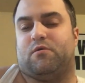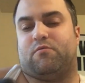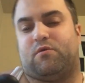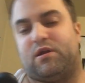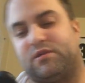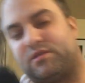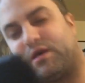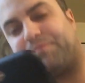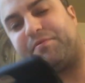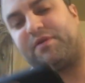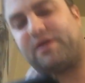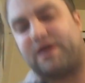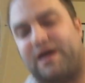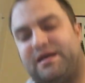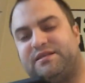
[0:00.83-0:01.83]
What is up, you
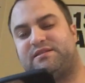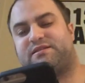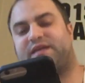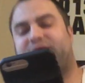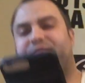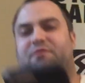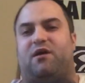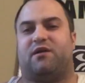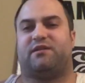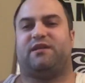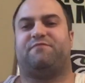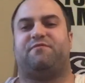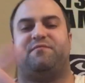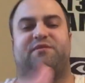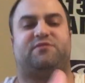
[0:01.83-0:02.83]
guys? Sam Dogg the
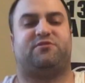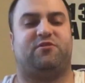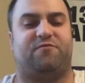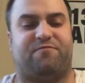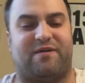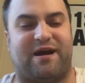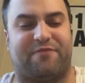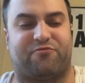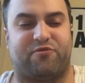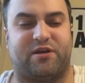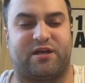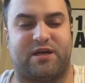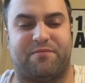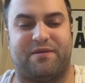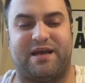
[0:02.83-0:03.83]
Infamous 253
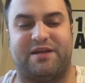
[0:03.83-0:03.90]
coming